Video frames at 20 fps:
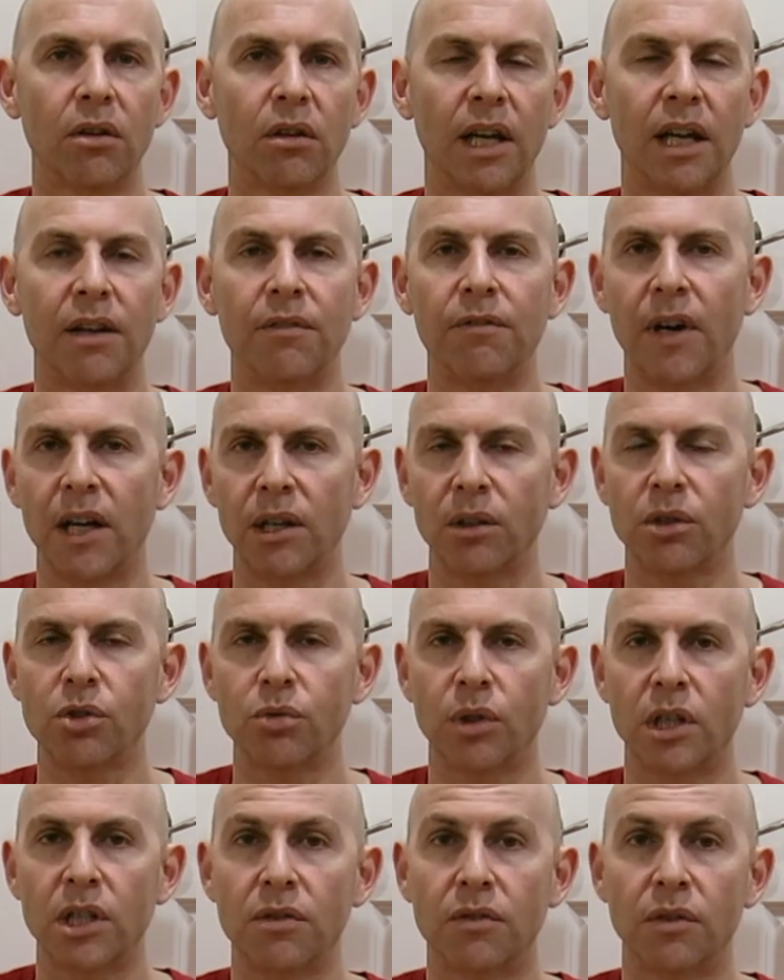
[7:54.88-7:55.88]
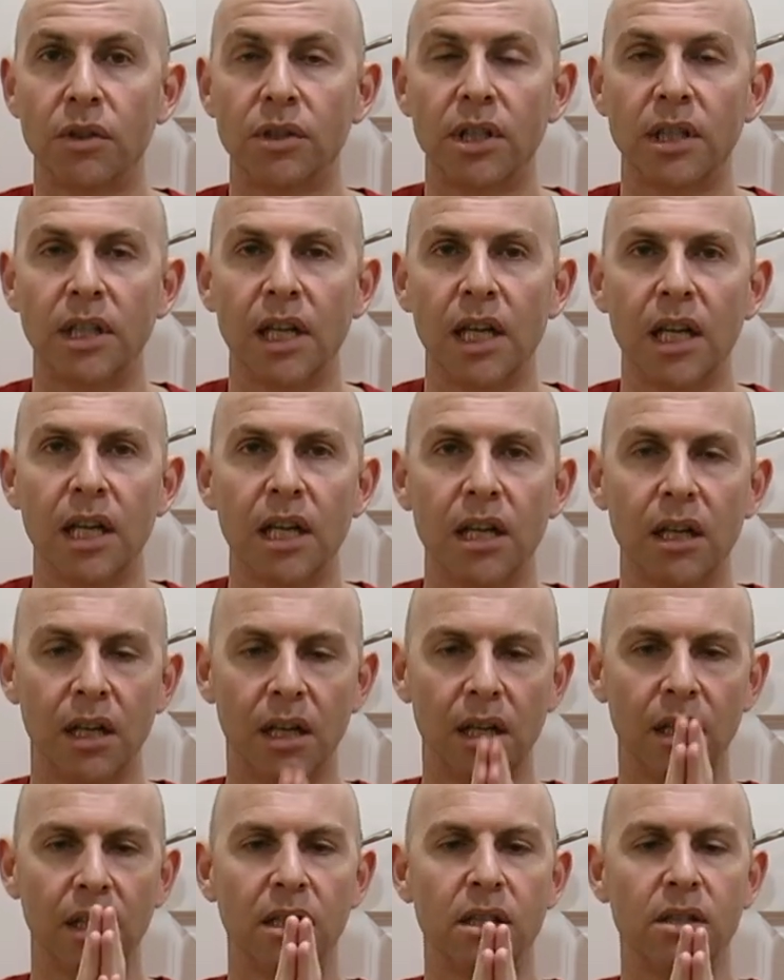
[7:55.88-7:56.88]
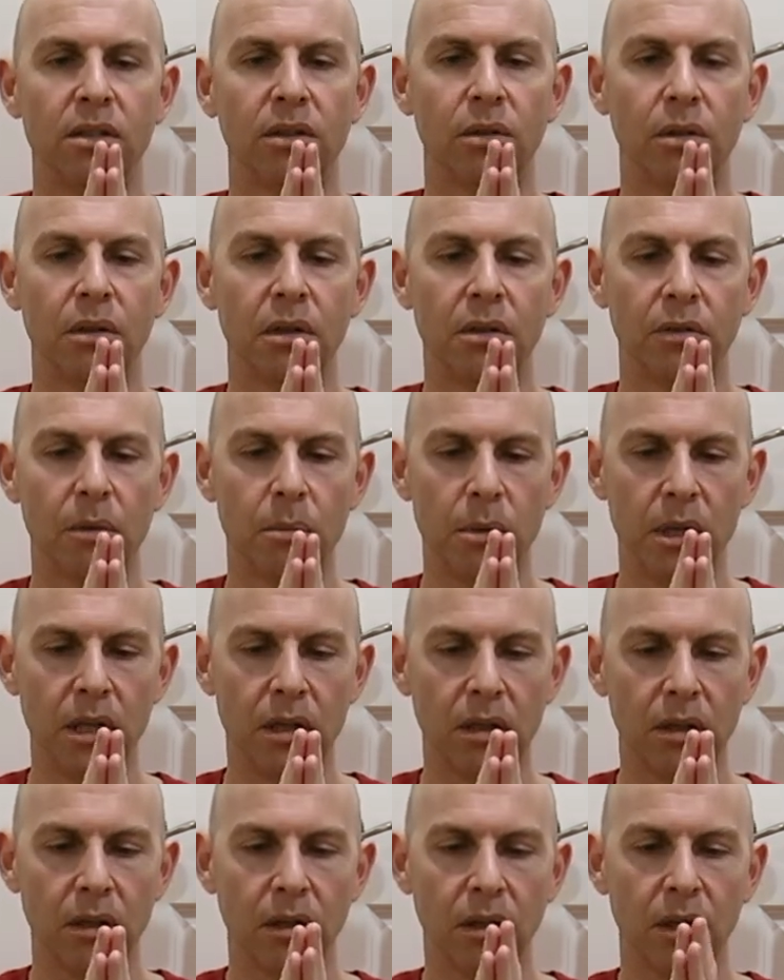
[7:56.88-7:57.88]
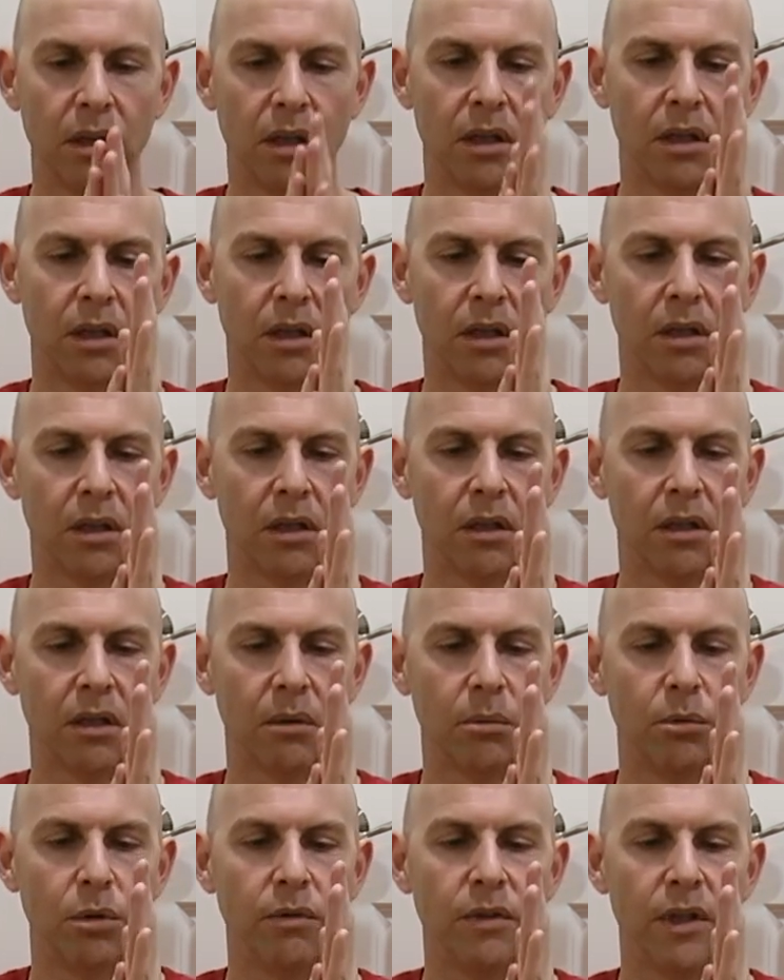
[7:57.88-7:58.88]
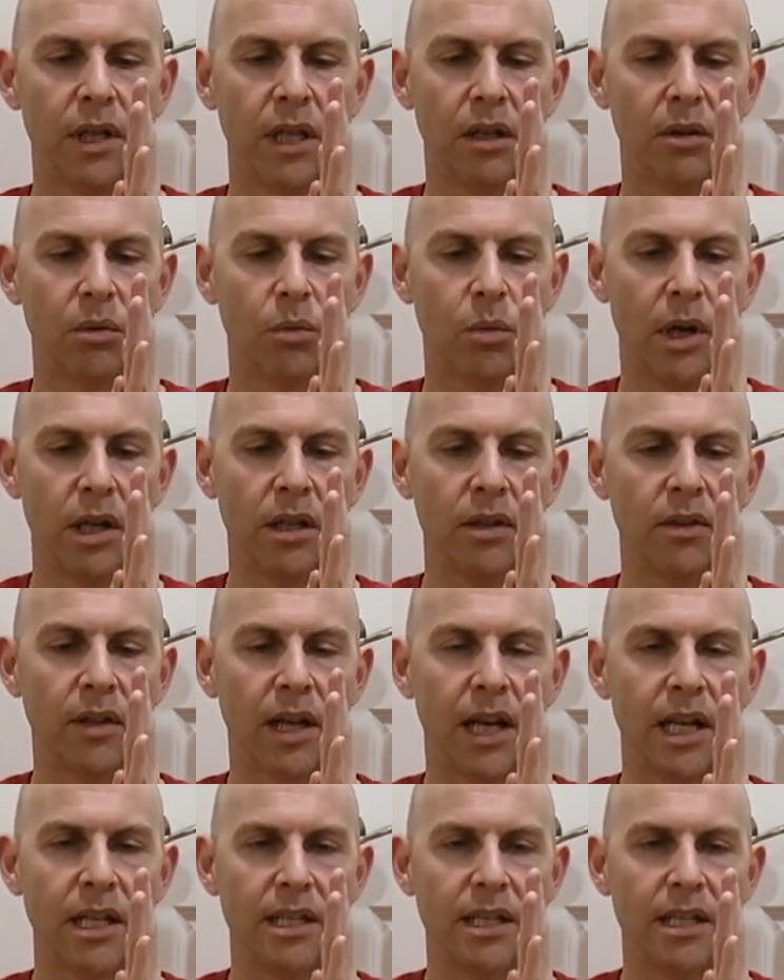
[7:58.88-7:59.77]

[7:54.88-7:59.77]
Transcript: and final stretch for today is going from here, moving one side